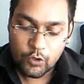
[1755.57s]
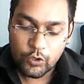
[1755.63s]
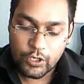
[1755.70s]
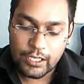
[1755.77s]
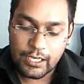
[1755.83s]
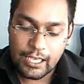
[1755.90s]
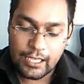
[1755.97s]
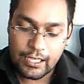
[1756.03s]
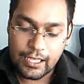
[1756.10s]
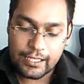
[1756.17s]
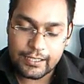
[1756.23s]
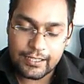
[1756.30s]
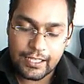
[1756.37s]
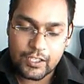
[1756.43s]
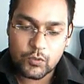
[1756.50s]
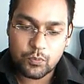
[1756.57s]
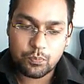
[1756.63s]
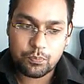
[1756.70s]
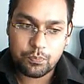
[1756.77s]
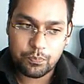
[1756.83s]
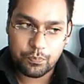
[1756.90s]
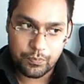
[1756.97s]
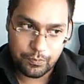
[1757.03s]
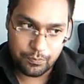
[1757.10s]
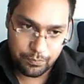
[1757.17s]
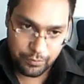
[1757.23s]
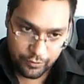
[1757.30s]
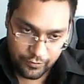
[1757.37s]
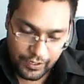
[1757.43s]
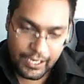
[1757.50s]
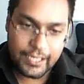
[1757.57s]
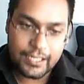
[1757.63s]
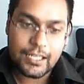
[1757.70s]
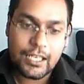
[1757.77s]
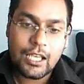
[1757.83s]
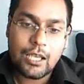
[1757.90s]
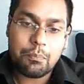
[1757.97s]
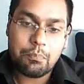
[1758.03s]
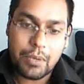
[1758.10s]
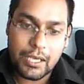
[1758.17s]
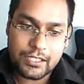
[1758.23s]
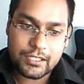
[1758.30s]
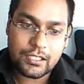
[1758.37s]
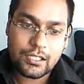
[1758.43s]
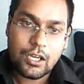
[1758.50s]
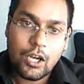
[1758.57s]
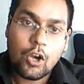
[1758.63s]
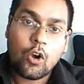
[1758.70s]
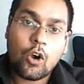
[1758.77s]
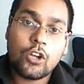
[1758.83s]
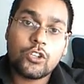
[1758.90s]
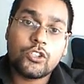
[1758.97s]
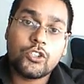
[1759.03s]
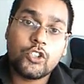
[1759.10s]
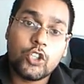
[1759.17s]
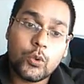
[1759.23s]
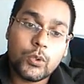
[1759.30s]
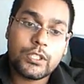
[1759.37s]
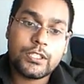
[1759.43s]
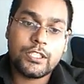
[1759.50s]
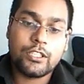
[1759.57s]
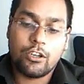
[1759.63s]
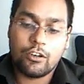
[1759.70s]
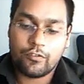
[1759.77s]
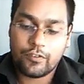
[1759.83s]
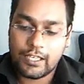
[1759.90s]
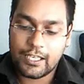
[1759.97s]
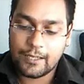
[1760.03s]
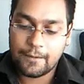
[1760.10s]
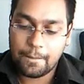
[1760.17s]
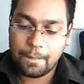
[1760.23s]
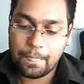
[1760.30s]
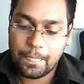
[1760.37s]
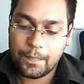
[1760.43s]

You can and thus provide better continuity of care.